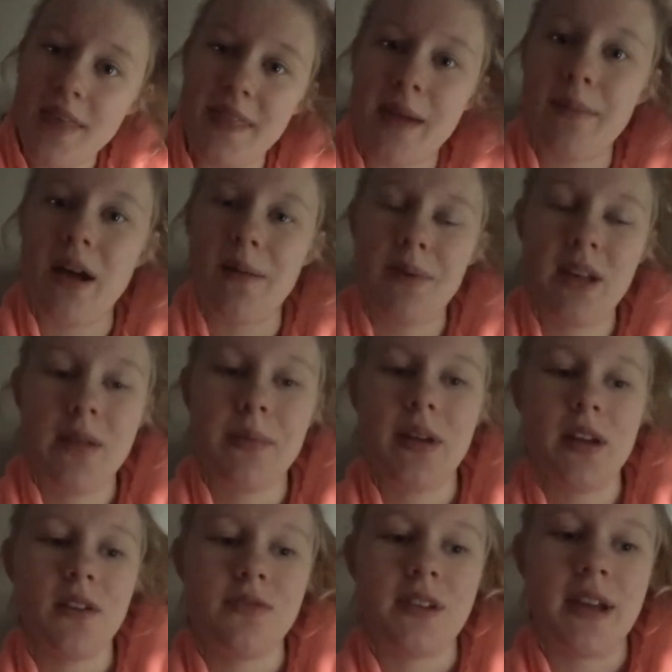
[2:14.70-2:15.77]
That might be a
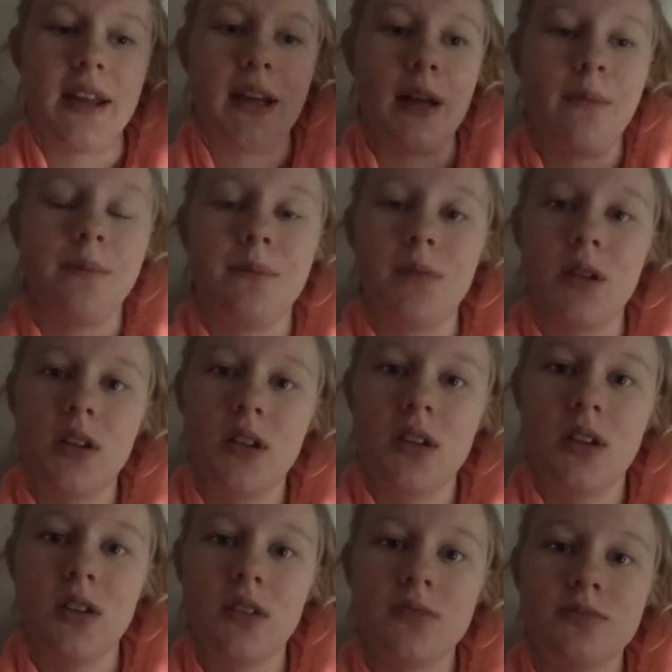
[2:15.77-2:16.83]
bit of a
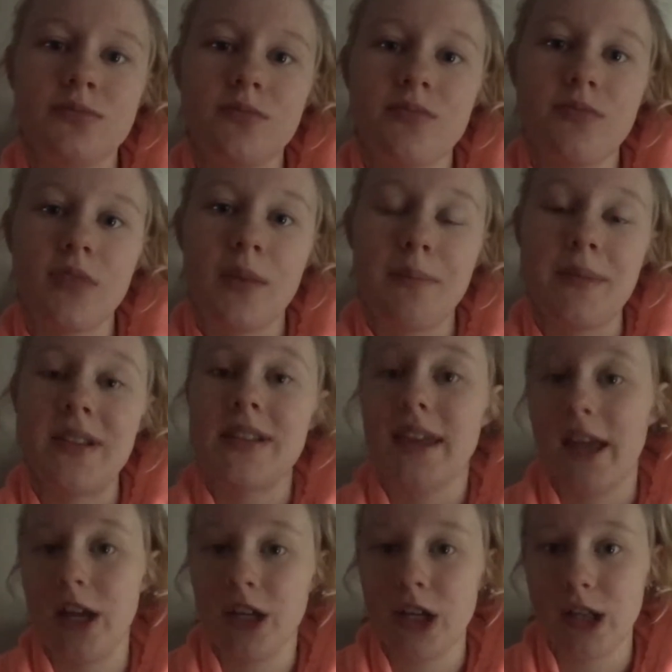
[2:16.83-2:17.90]

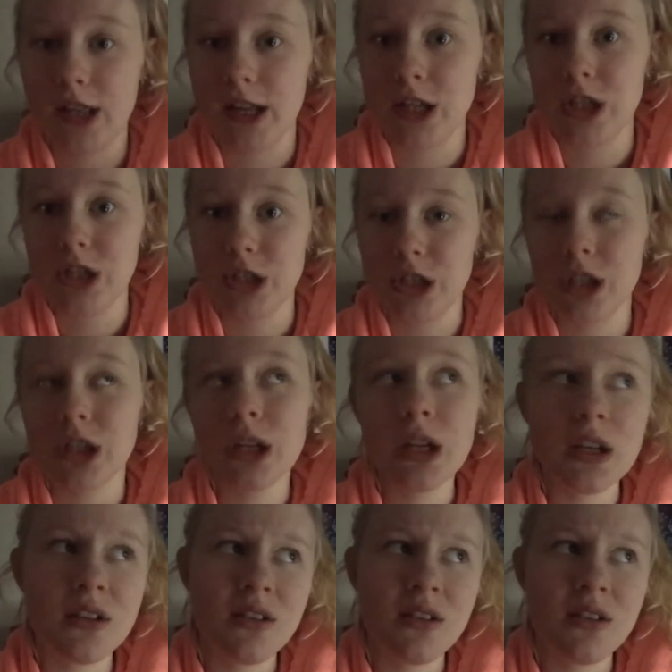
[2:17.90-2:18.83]
miscalculation